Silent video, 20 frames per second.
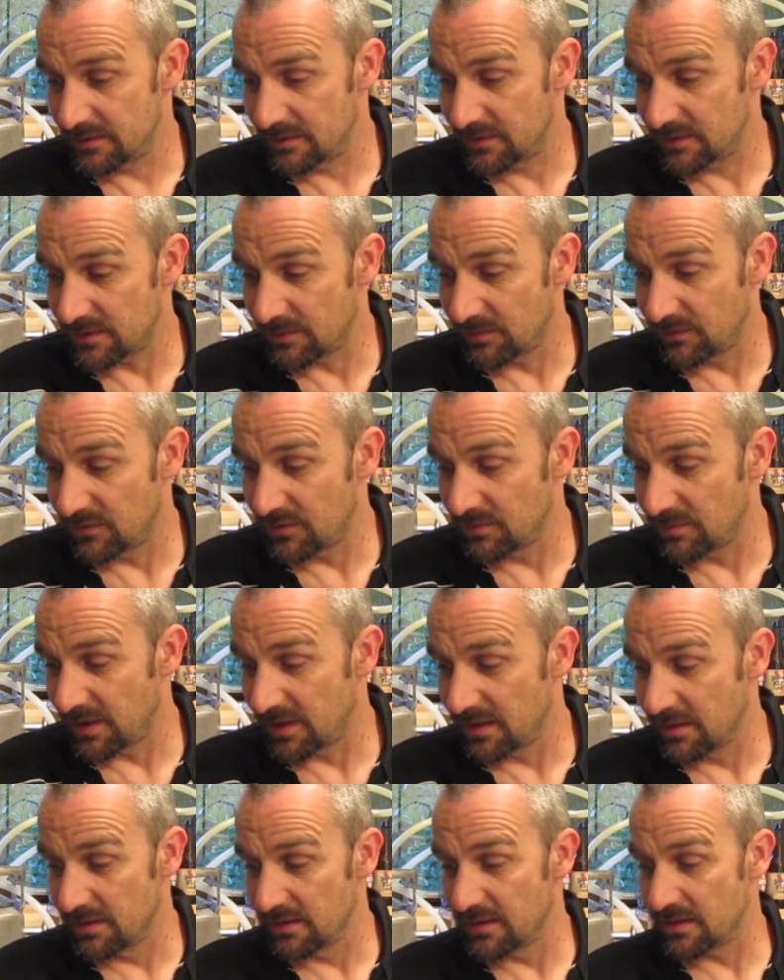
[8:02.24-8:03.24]
Some of you may
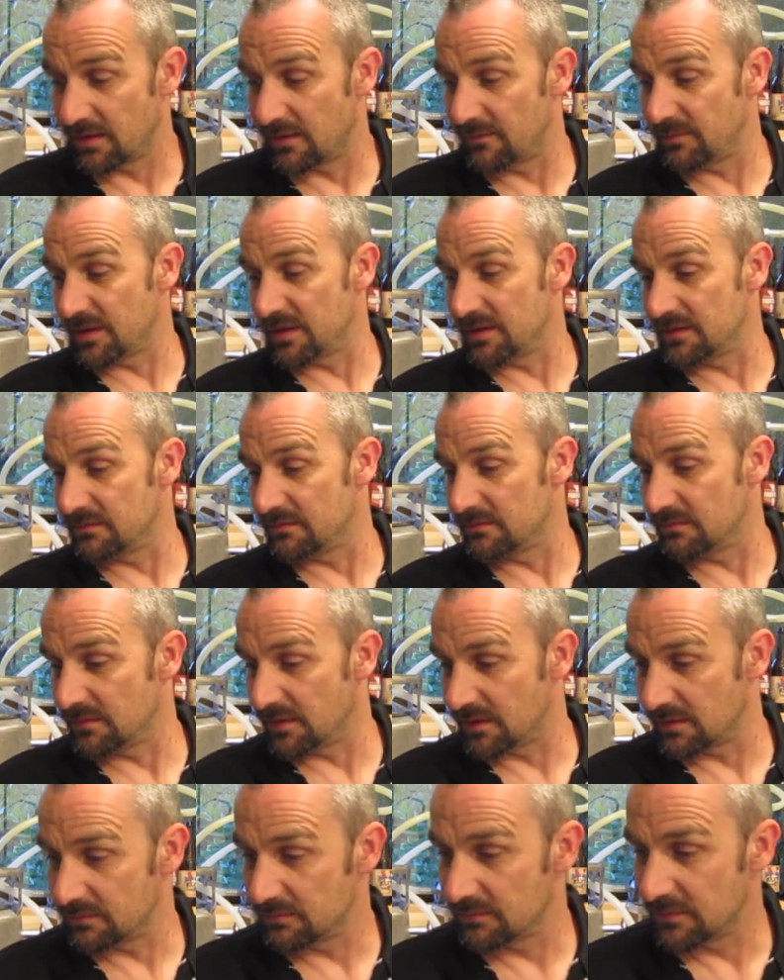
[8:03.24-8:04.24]
know that I
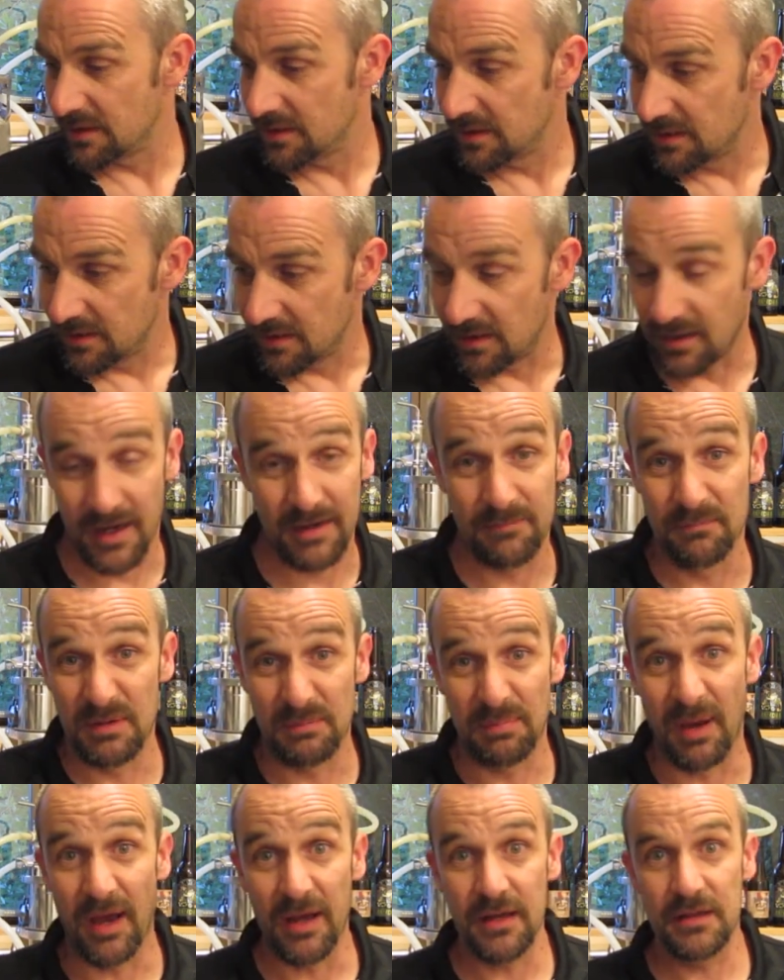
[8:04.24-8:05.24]
haven't been
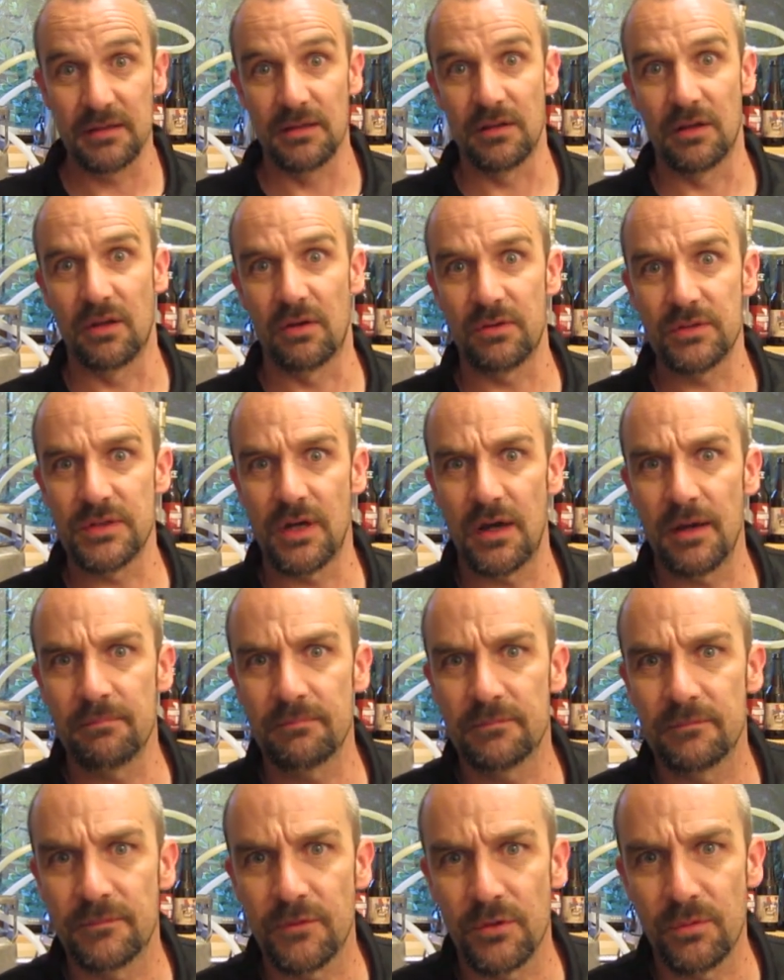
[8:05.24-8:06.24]
paid in a long
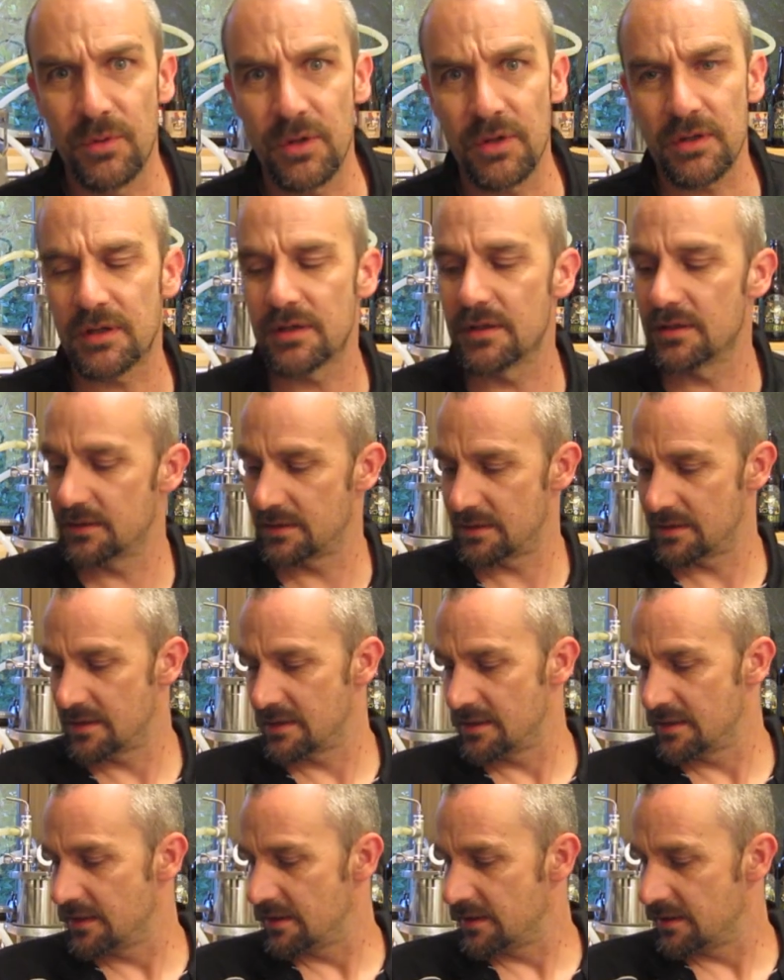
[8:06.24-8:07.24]
time through work.
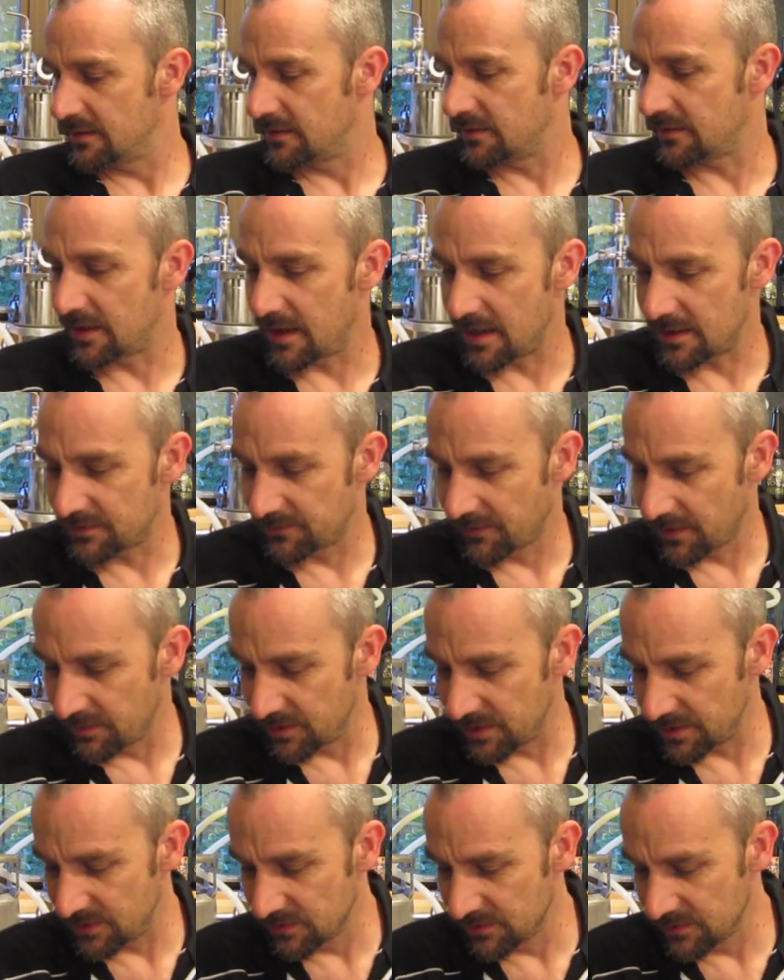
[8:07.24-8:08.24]
Cash flow
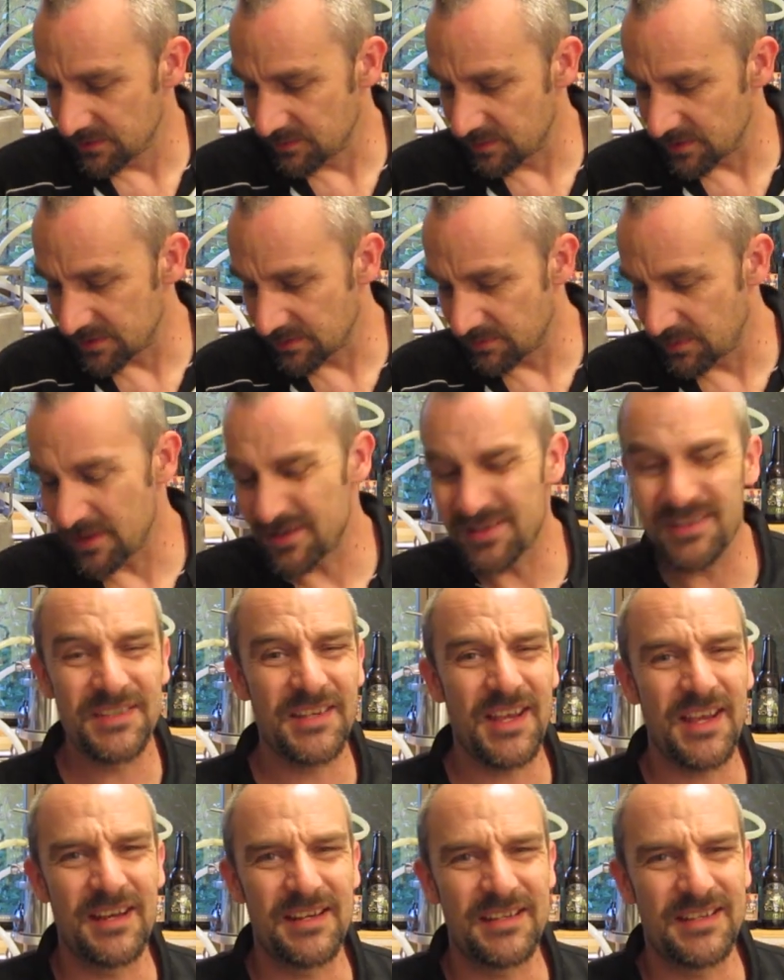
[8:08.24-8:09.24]
issues and bits and pieces,
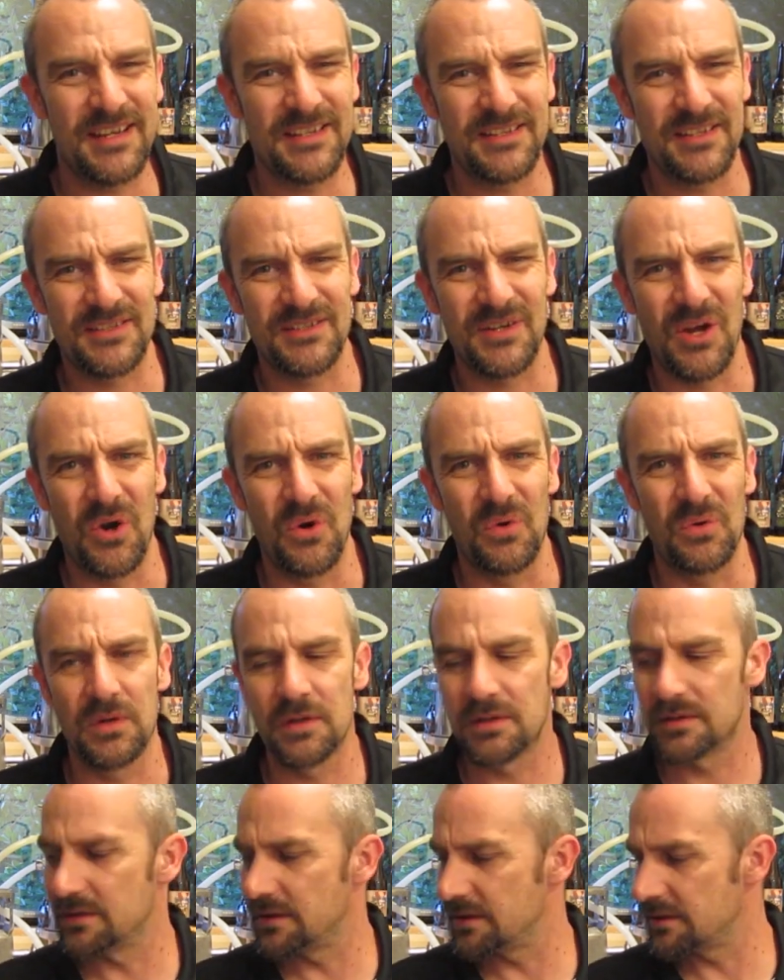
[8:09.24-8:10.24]
and it takes its toll.
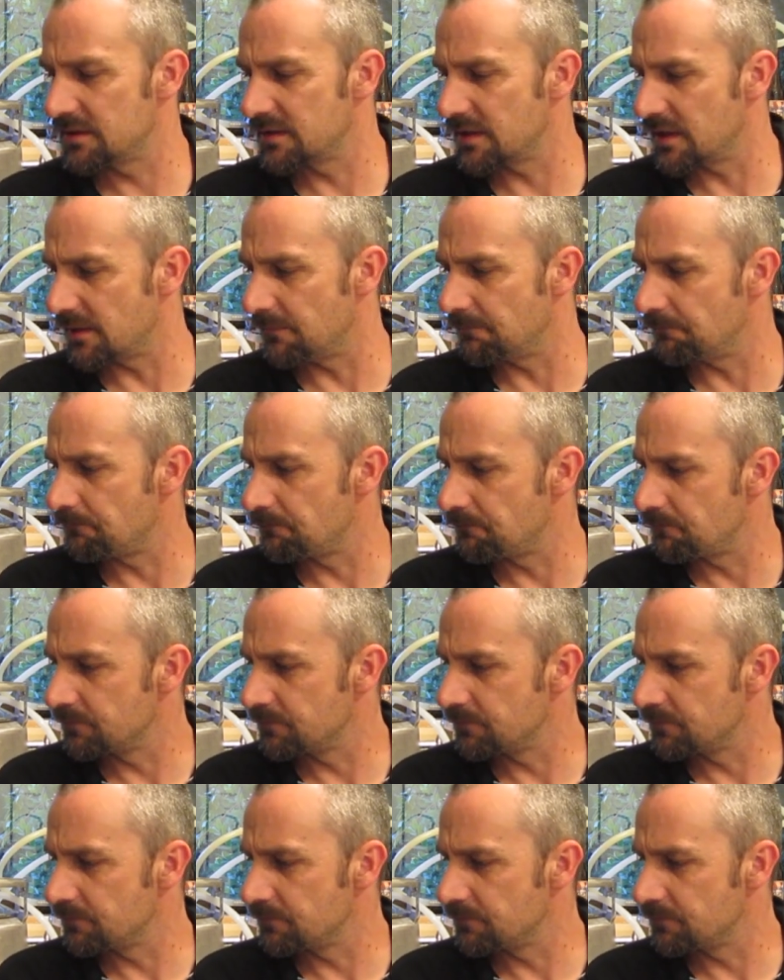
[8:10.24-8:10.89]
You're